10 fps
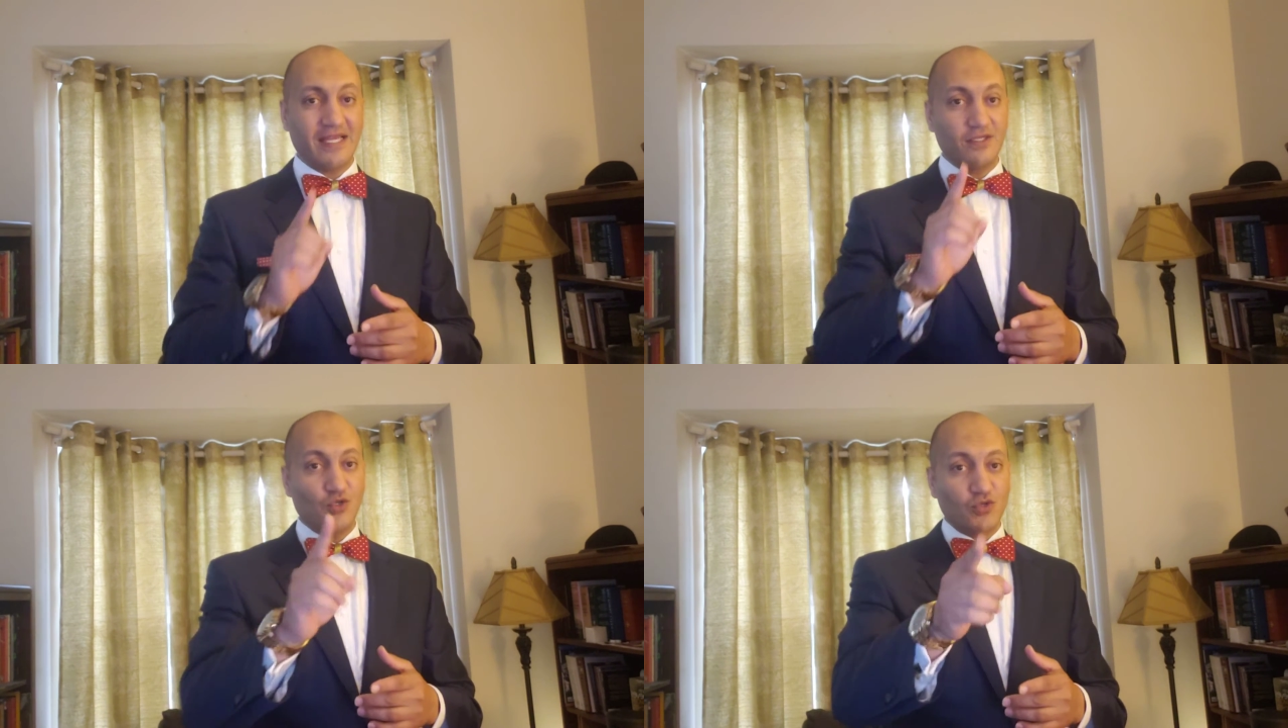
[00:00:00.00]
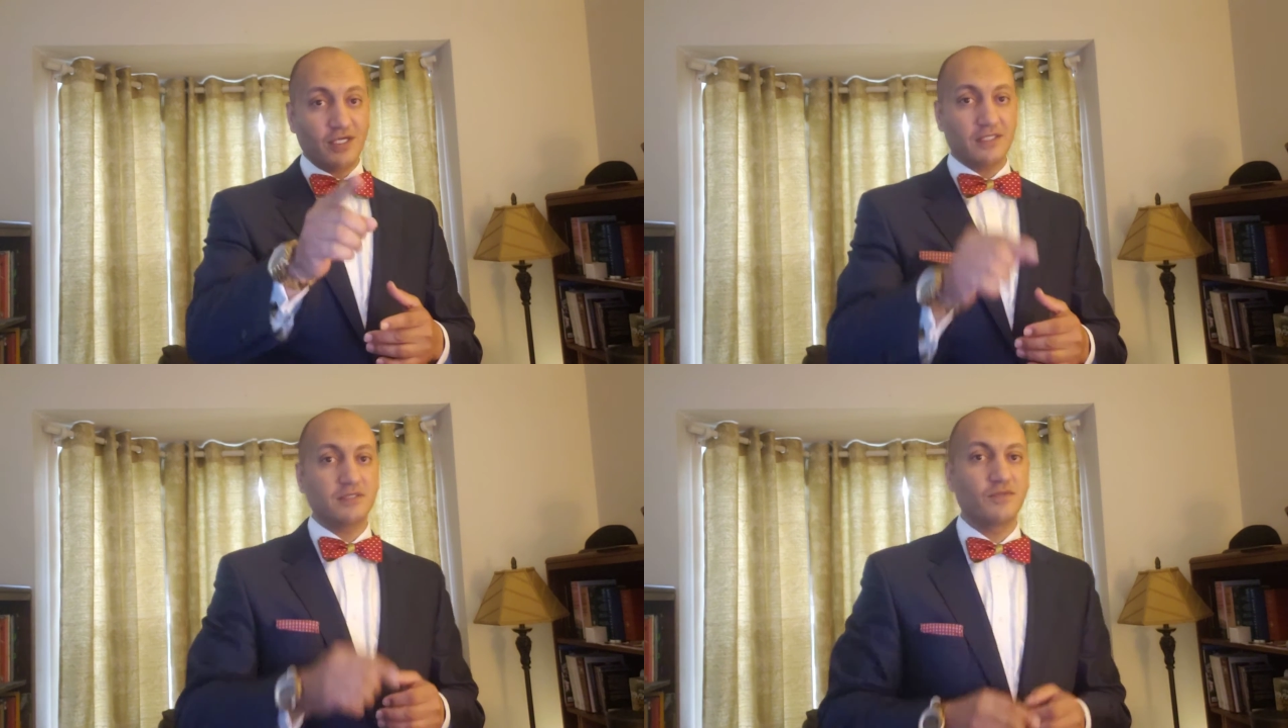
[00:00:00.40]
And your
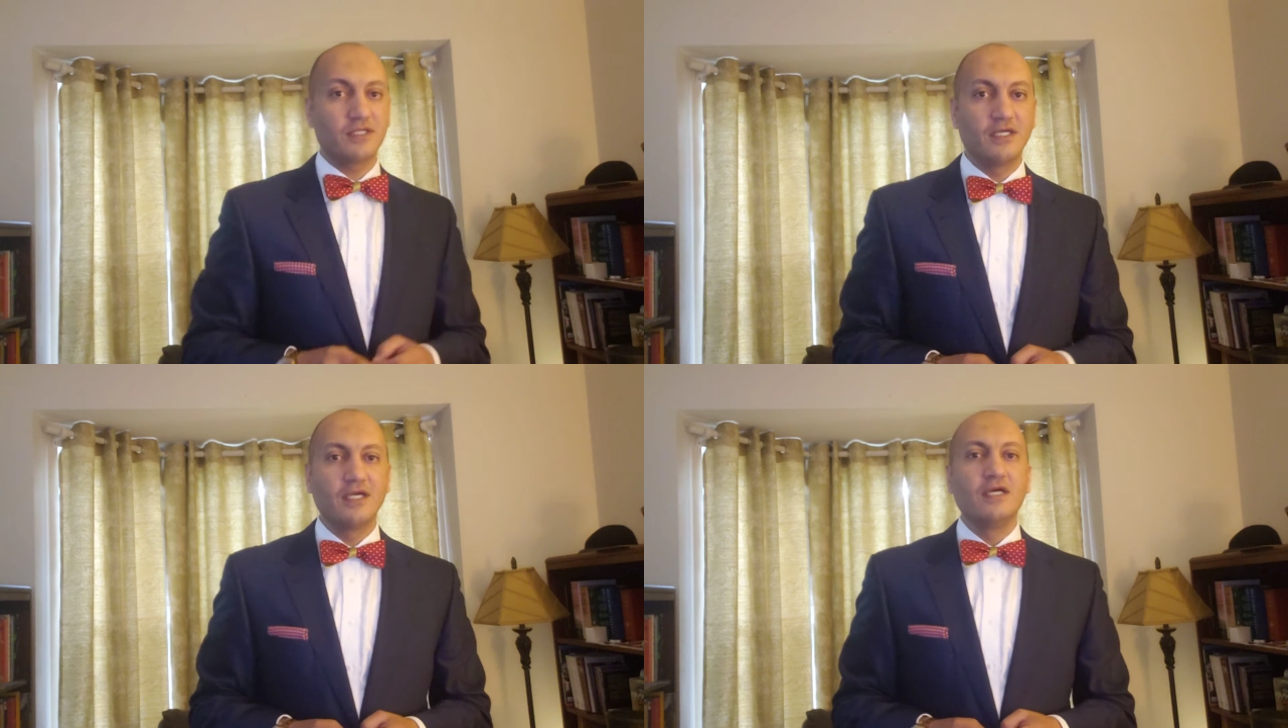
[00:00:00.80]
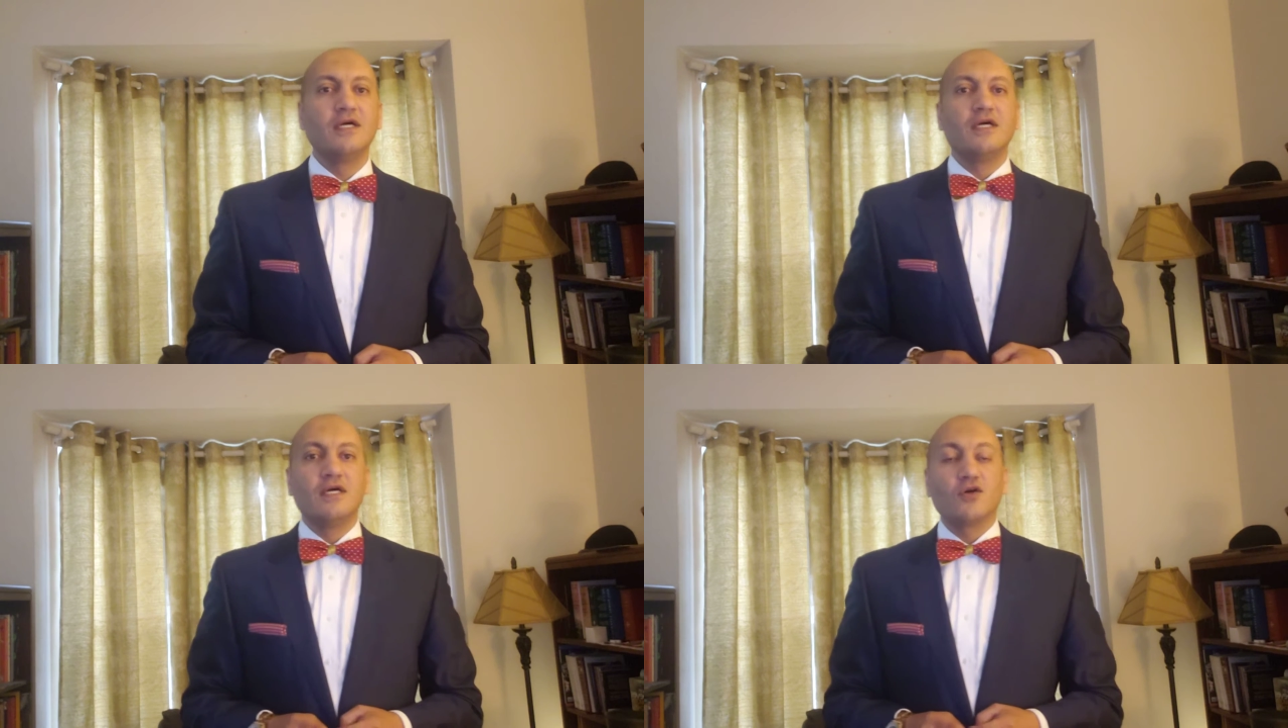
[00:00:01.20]
customer
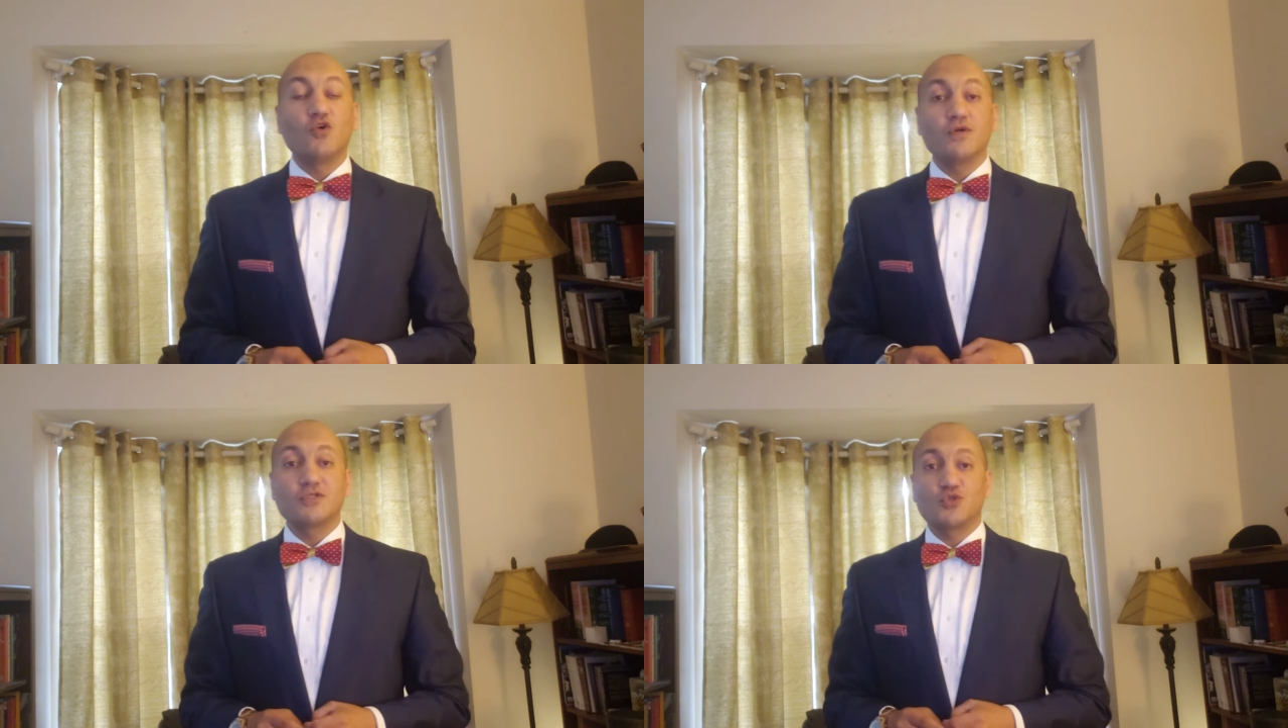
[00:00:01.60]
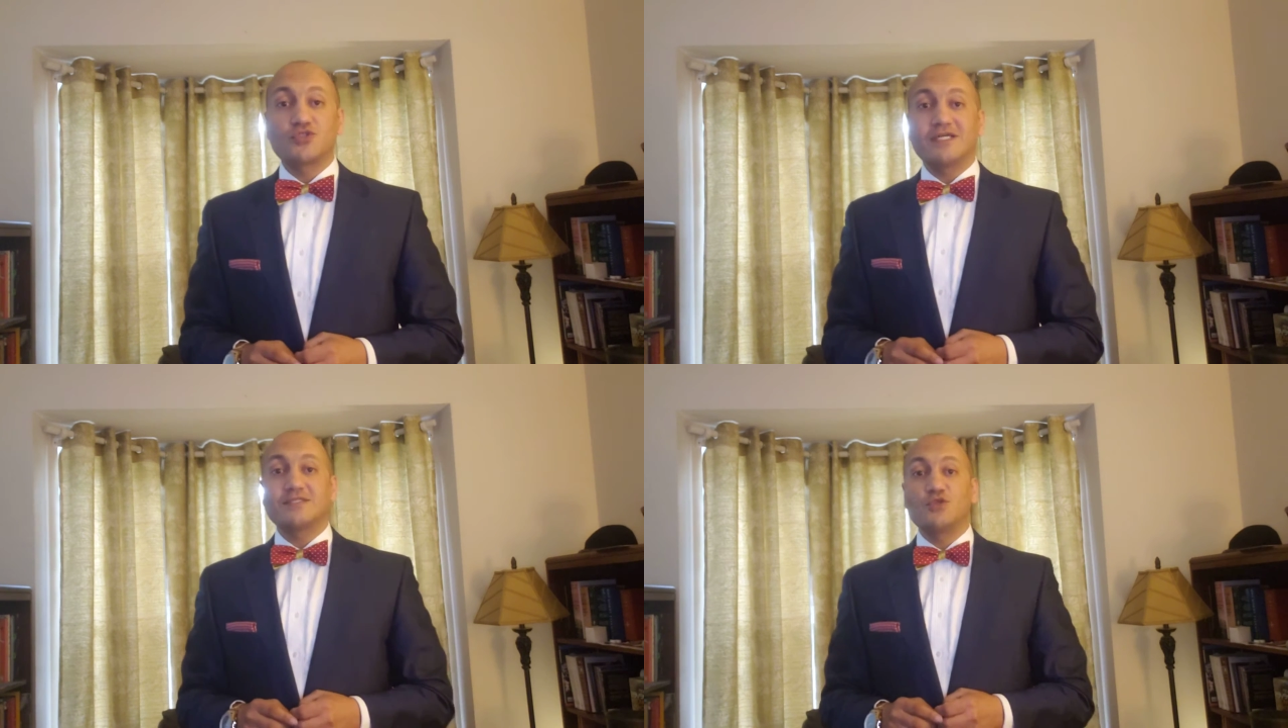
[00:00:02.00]
going to
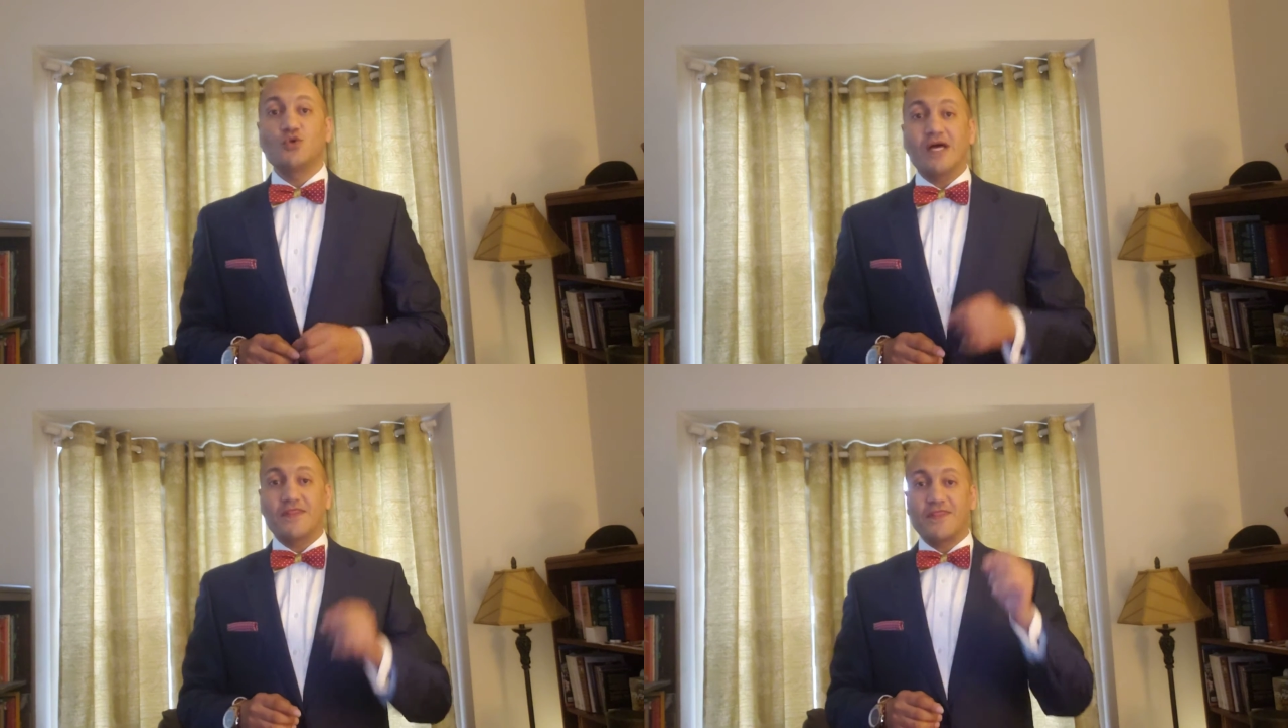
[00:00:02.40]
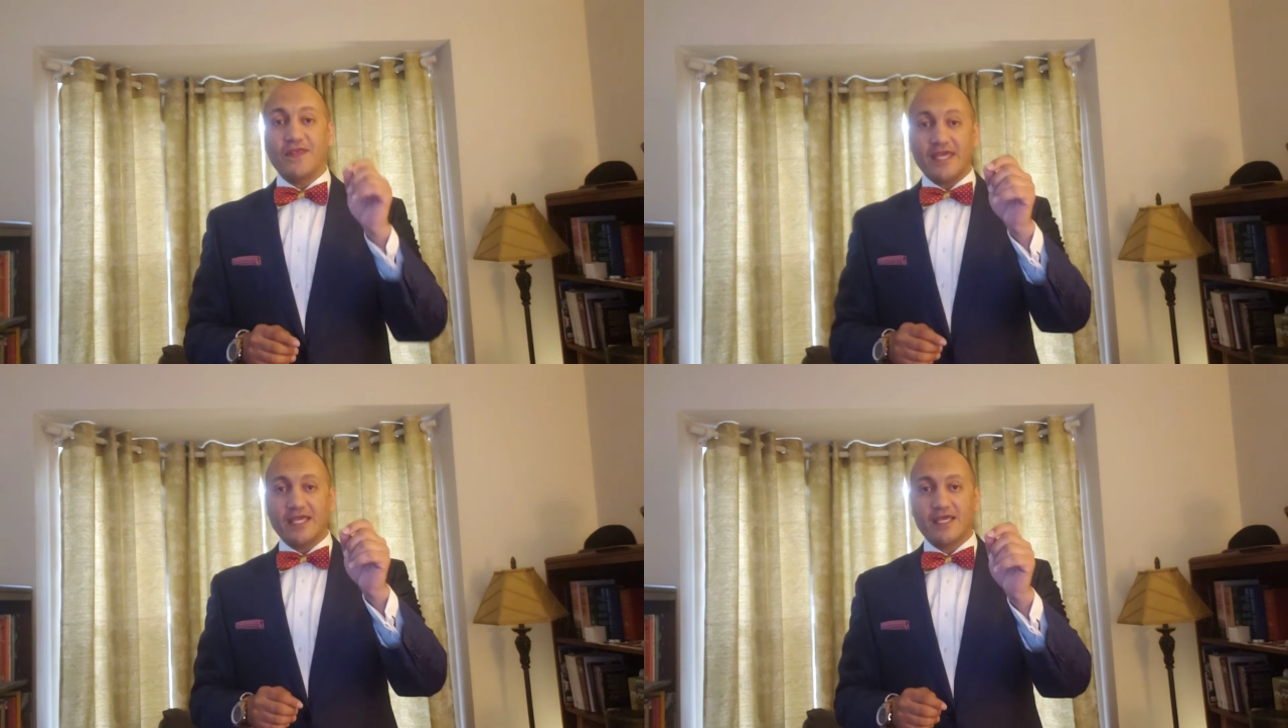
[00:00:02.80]
trust you and
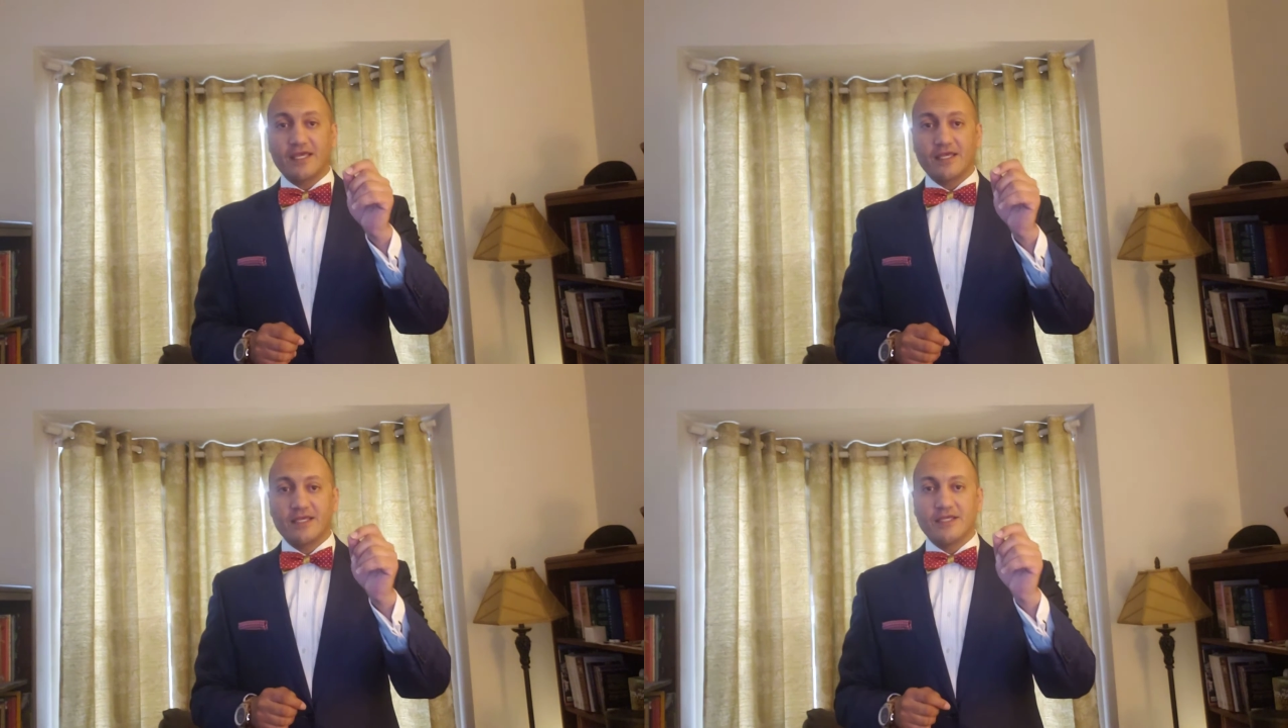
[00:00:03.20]
think